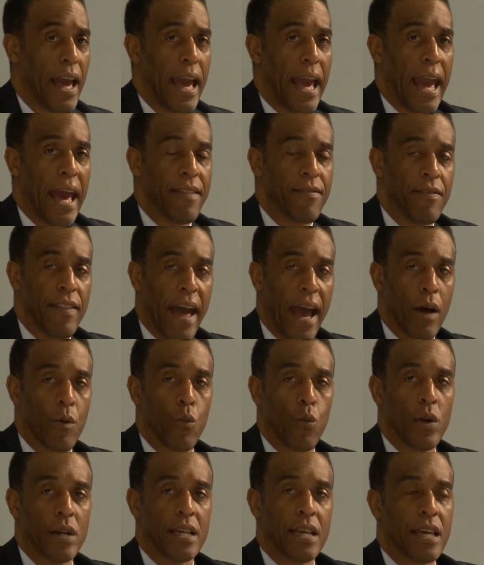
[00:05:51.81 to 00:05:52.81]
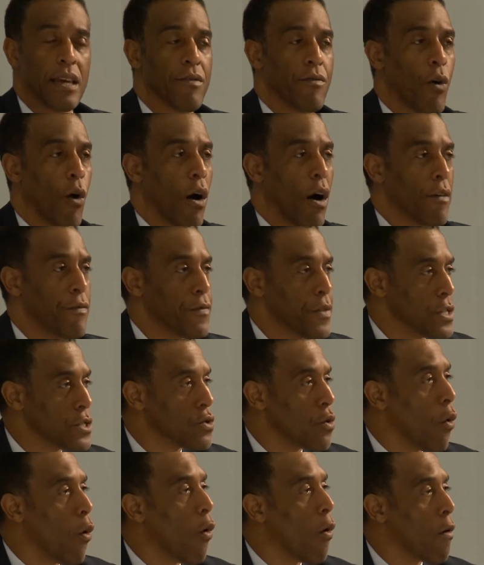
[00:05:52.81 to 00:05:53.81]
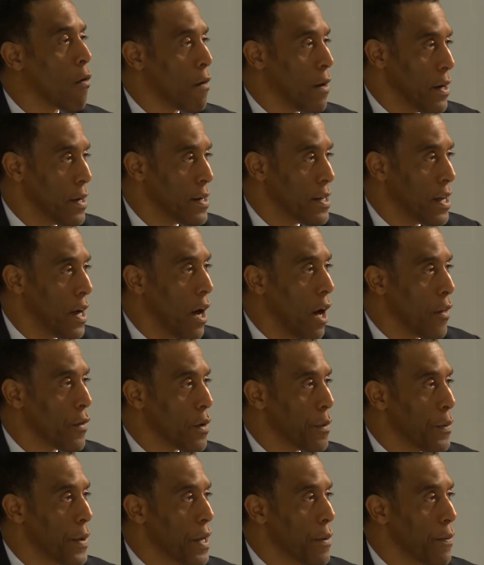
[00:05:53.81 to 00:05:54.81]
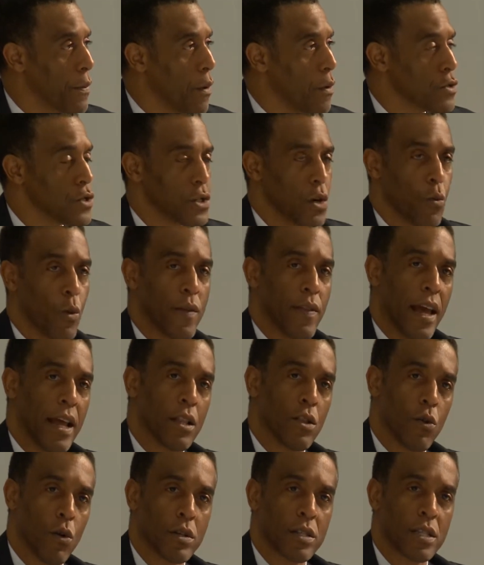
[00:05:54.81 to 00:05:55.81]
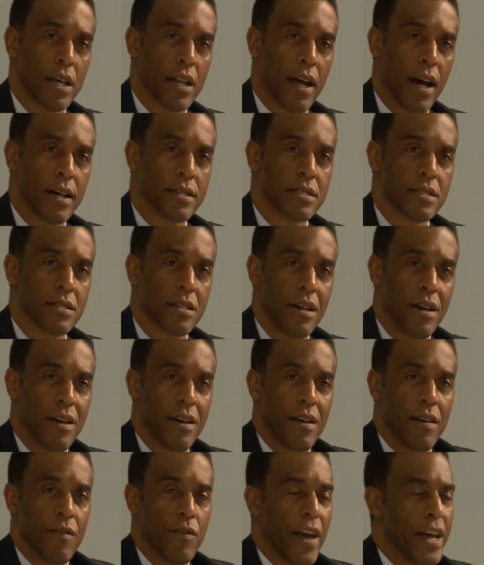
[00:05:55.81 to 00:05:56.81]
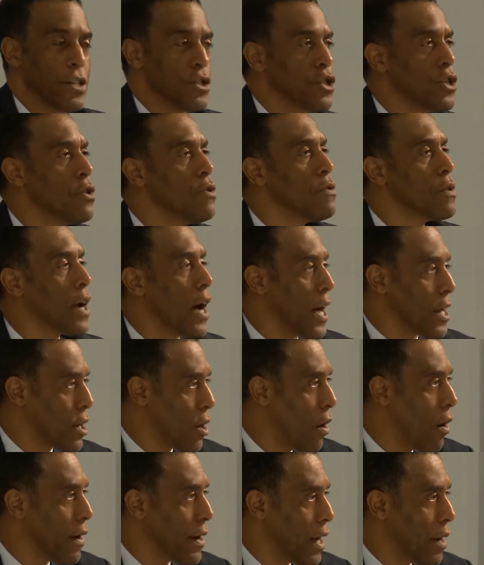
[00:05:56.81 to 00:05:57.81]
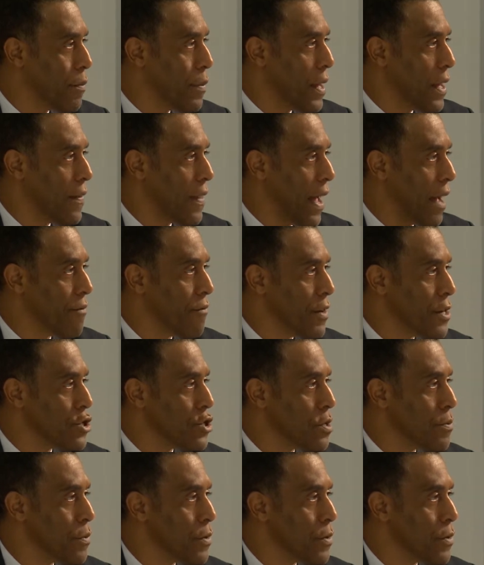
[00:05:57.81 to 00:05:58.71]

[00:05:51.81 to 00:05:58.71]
And that would give off this aura to other people. So when they looked at us, they too got caught up in that vision.